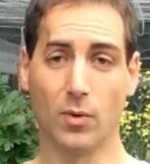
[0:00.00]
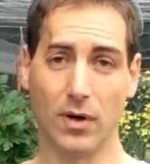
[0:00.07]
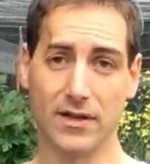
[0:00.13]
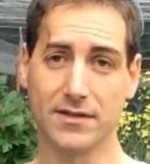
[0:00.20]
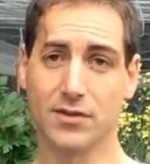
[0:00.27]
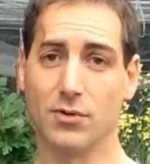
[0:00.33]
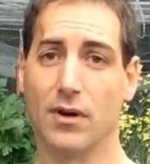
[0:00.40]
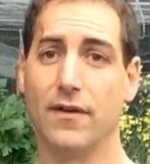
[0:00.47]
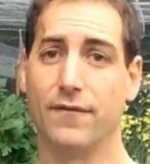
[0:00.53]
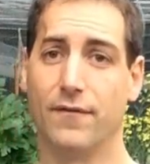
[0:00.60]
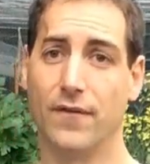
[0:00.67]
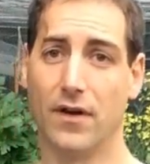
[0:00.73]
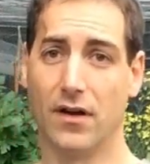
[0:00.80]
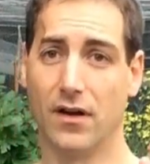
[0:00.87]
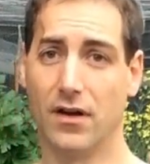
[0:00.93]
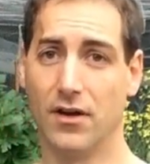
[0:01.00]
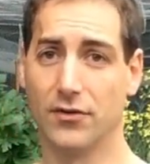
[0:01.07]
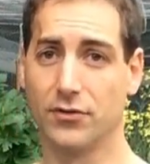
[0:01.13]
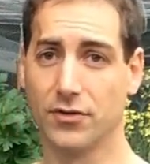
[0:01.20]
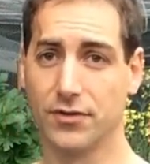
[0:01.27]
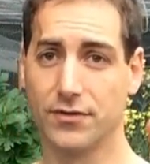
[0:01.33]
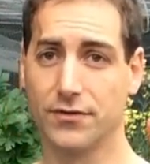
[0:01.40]
But once you have
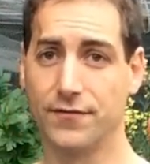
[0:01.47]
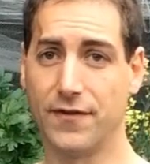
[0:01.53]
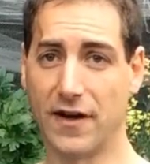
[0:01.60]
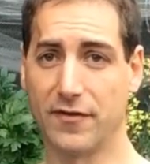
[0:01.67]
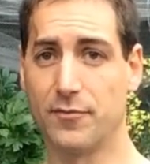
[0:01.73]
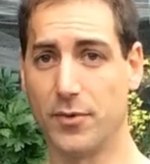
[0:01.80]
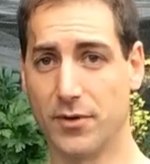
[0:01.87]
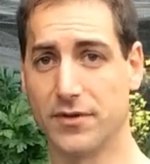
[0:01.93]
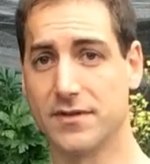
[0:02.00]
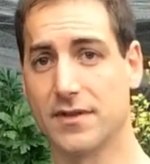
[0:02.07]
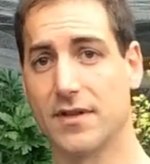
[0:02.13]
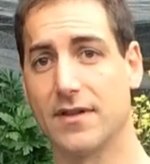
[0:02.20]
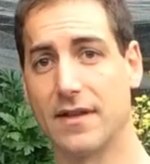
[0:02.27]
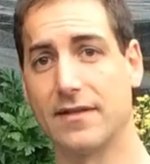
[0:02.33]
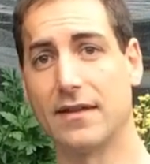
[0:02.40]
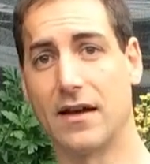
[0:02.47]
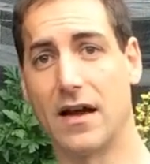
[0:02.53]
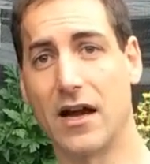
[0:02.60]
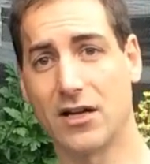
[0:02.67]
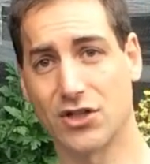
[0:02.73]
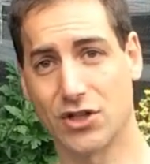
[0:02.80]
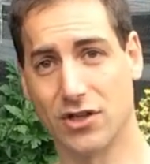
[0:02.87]
uh, those five points
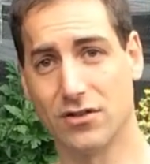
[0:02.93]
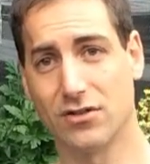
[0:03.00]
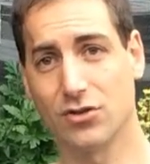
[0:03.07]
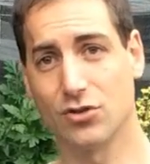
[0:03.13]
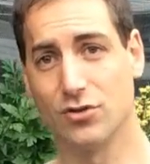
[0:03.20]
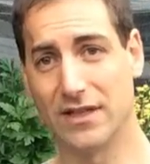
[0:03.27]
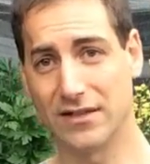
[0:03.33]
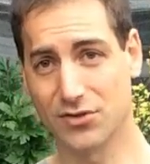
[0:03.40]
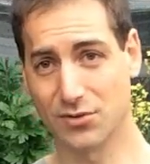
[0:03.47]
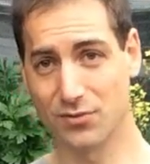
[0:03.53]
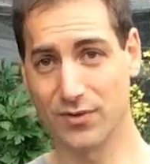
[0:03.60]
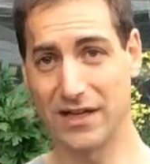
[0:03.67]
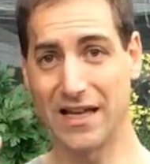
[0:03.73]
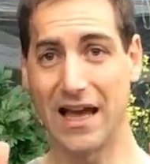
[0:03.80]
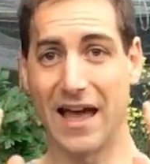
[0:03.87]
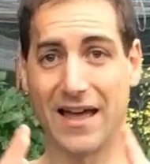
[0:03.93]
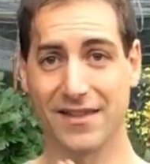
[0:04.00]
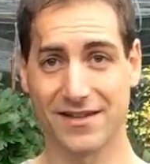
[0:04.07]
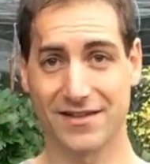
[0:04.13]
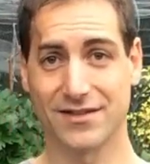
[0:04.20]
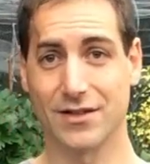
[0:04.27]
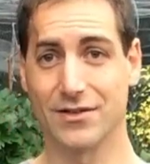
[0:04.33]
that are action, you need to
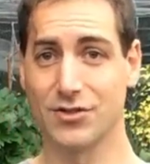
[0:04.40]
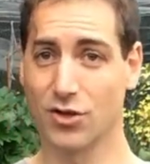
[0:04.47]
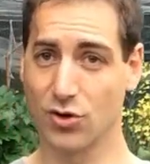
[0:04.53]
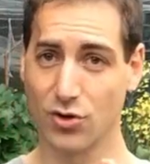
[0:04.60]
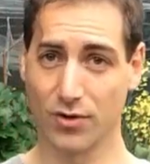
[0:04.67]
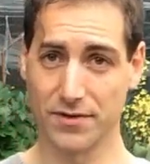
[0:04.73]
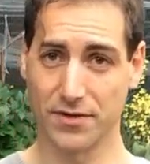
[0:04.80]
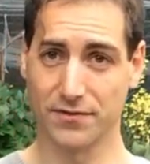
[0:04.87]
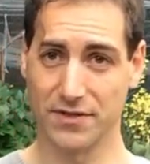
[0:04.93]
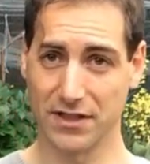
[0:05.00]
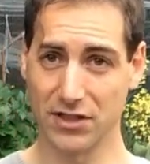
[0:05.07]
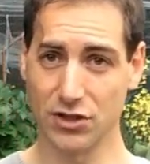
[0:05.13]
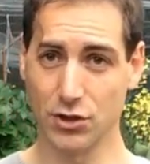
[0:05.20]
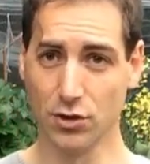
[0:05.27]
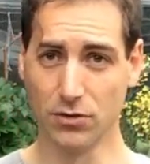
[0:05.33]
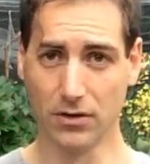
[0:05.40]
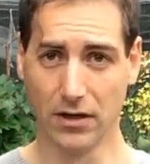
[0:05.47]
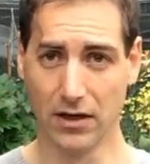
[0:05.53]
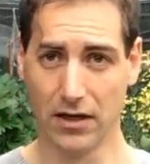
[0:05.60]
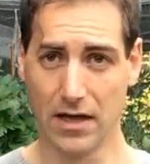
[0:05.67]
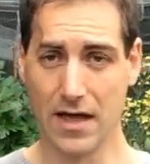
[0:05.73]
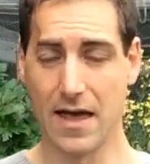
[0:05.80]
really understand the cause of the
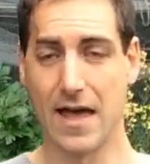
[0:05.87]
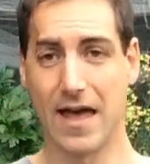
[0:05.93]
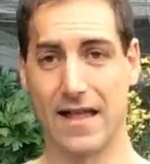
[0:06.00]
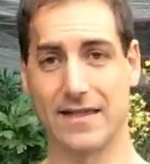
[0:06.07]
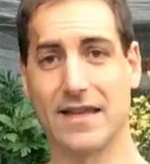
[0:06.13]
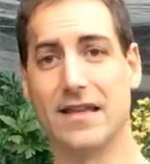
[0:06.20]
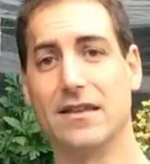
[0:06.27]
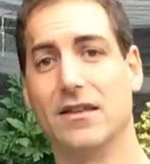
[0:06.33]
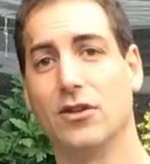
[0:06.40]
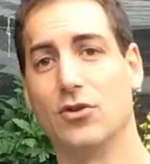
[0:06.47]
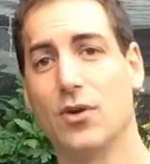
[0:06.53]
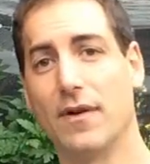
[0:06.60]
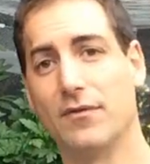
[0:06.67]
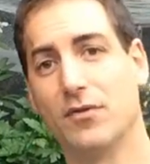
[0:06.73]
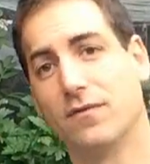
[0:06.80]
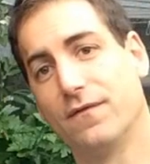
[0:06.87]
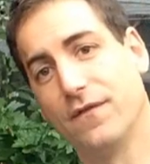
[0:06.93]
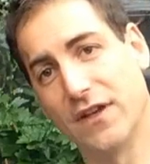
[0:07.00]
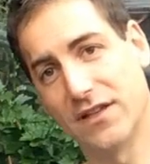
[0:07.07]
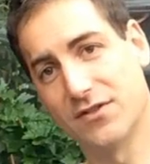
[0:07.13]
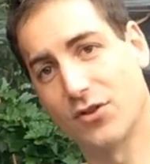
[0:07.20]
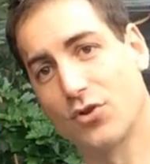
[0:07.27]
issue, and then you have
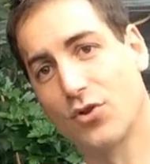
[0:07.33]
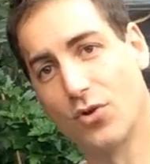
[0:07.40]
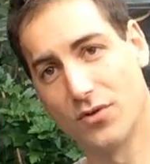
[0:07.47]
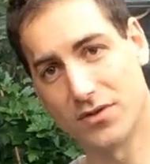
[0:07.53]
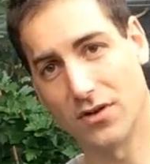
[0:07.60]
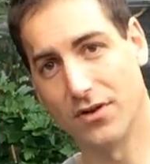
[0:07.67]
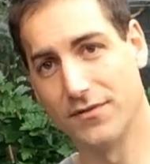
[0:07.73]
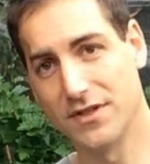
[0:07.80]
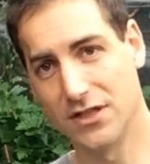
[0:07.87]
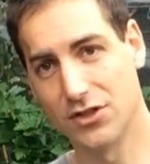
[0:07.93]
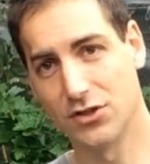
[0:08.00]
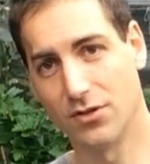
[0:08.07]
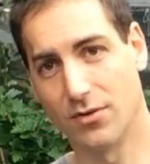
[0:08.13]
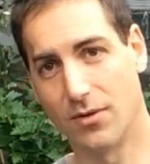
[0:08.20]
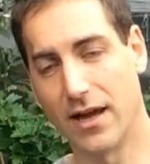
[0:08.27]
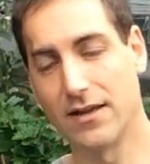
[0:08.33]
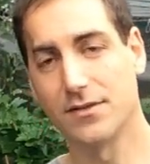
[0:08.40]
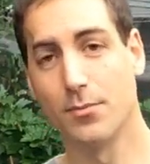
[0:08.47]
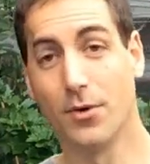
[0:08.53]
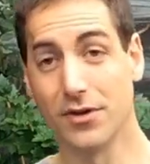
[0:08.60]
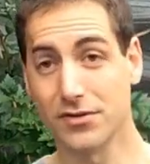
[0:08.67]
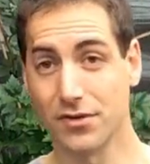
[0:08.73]
to fix the cause of the issue,
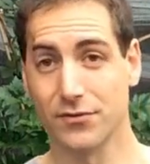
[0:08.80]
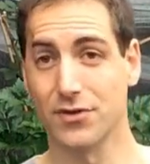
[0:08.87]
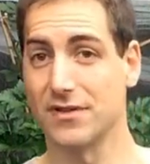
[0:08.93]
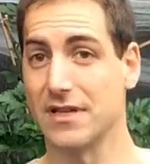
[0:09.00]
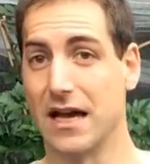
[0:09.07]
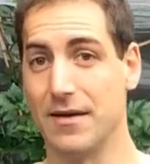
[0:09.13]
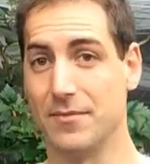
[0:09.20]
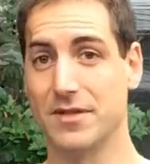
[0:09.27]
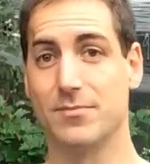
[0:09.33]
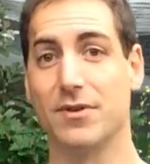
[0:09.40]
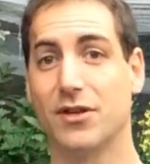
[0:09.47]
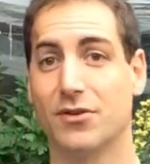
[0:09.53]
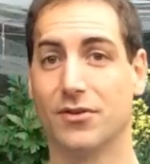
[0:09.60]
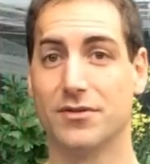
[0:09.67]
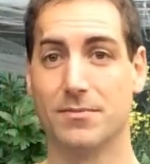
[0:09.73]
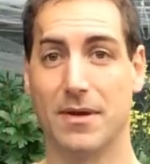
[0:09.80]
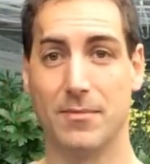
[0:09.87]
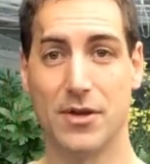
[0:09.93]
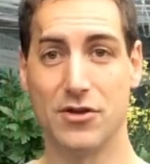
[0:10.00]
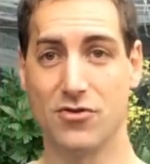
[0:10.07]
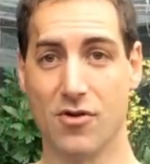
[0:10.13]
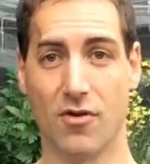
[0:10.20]
right? Most of the time it's
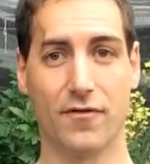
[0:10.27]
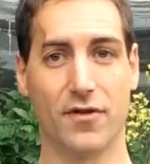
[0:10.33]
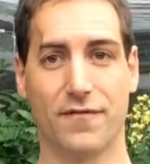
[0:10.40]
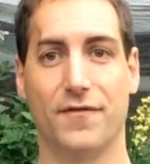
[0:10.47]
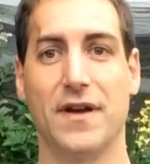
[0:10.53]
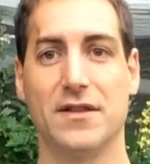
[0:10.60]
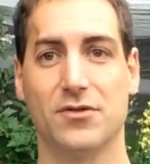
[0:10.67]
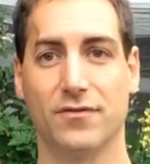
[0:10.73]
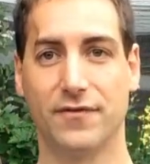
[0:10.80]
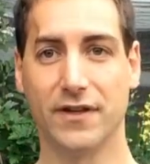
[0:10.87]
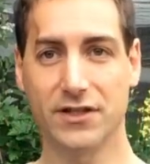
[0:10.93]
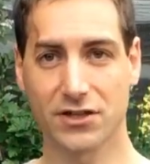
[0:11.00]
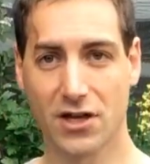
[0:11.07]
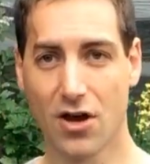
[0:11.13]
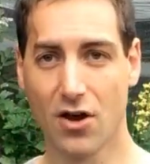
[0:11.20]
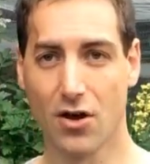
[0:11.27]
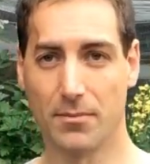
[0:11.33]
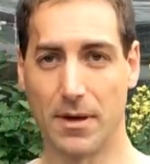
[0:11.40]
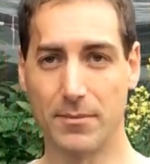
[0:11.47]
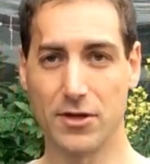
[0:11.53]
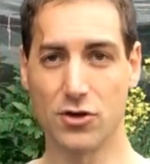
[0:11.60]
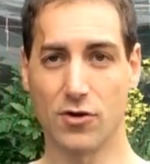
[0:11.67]
because maybe you overfed your fish,
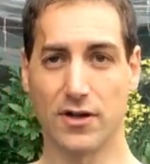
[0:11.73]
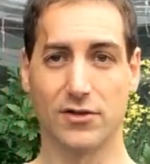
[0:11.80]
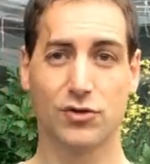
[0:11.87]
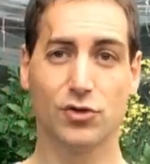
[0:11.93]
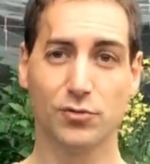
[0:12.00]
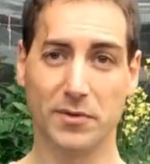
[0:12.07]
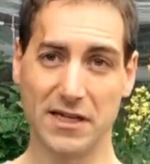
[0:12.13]
maybe you